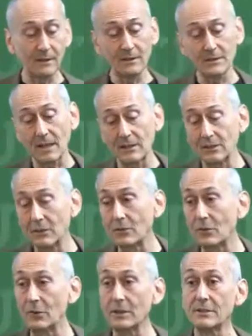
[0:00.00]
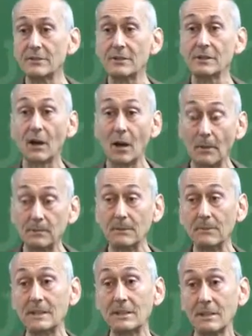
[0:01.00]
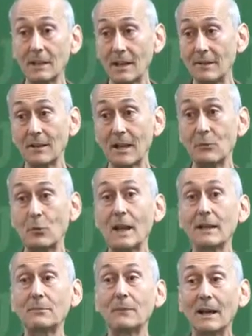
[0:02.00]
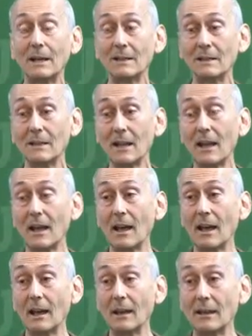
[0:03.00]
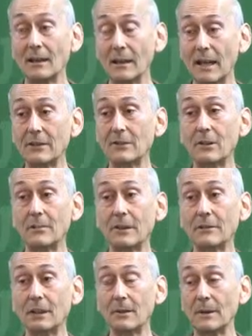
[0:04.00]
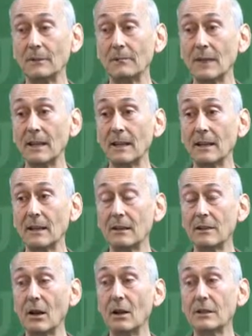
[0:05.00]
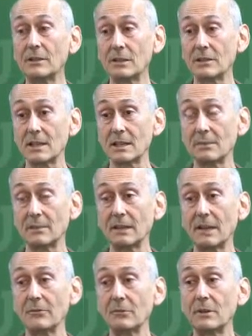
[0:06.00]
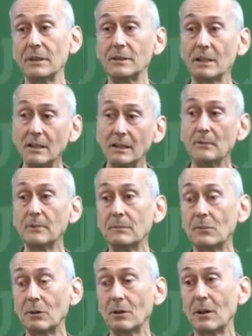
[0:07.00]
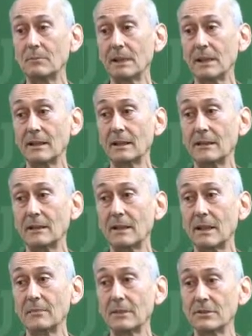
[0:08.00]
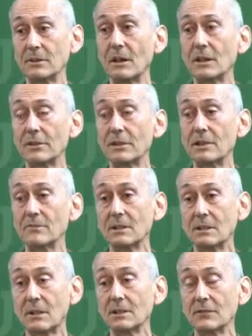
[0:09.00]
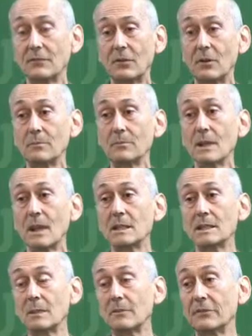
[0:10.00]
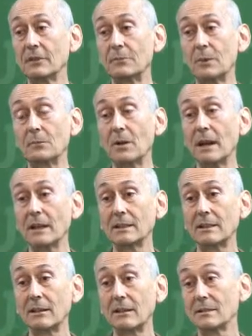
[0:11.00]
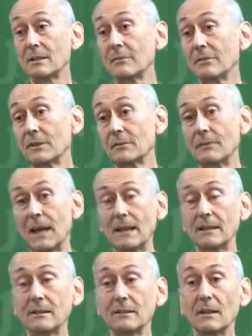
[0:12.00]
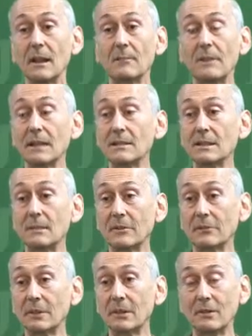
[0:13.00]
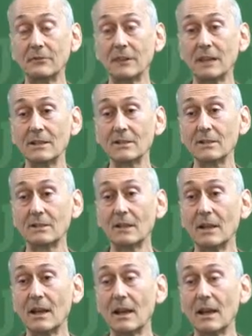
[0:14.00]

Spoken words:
Senator Cornyn's optimistic and right-minded letter about making knowledge accessible to everyone, it's a little bit more complicated than that, because knowledge comes in lots of forms, some of it proprietary, some of it patent-based, some of it confidential.